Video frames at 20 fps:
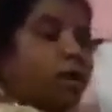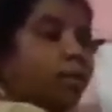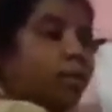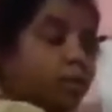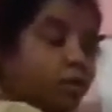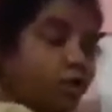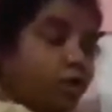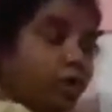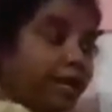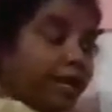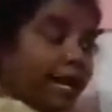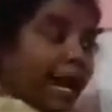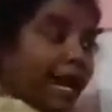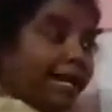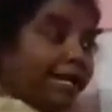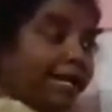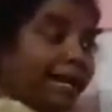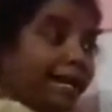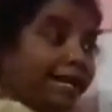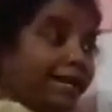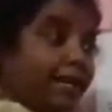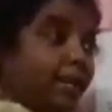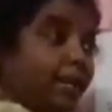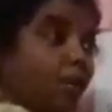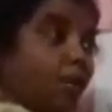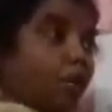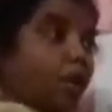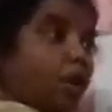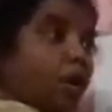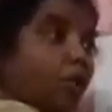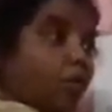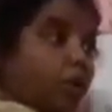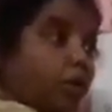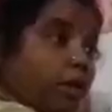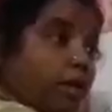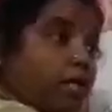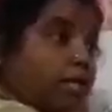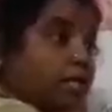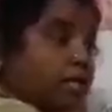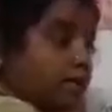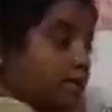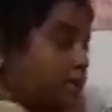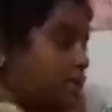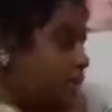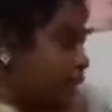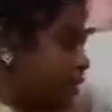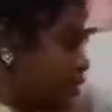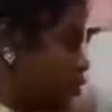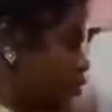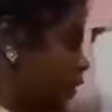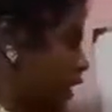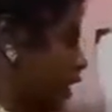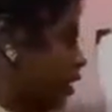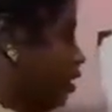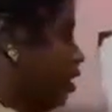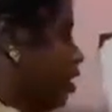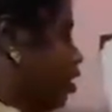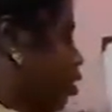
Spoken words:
You can get the boron in a simplest way.